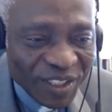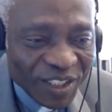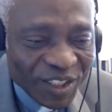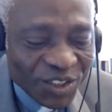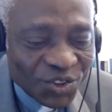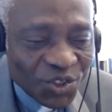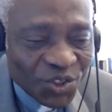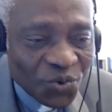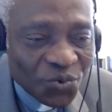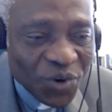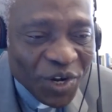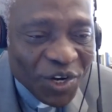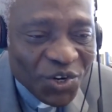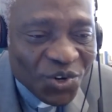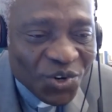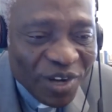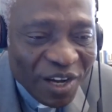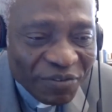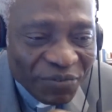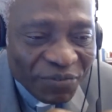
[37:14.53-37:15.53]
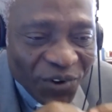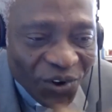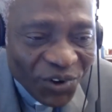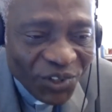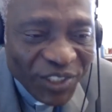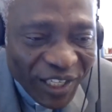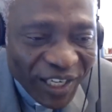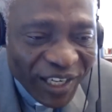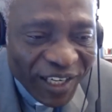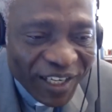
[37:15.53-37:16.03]
So when you have
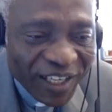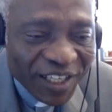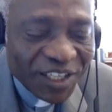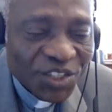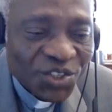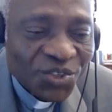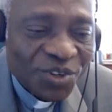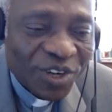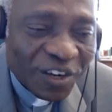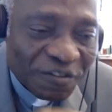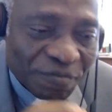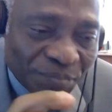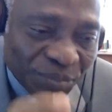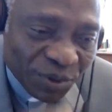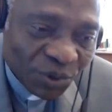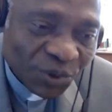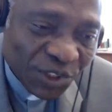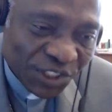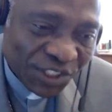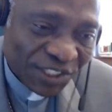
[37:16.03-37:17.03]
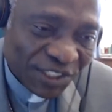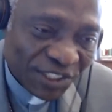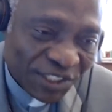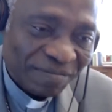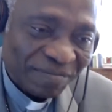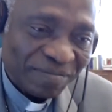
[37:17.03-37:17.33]
order, you have beauty.